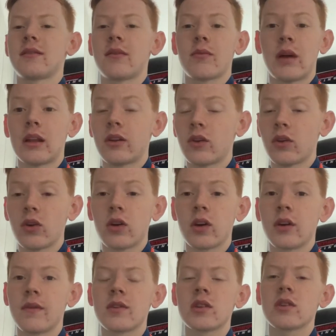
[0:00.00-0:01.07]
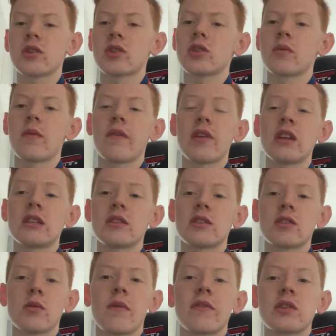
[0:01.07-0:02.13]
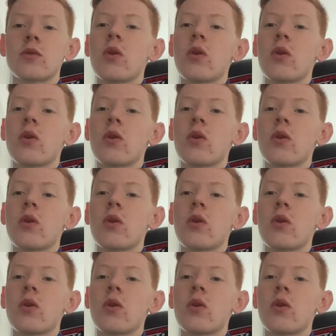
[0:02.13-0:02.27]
well, look at some of his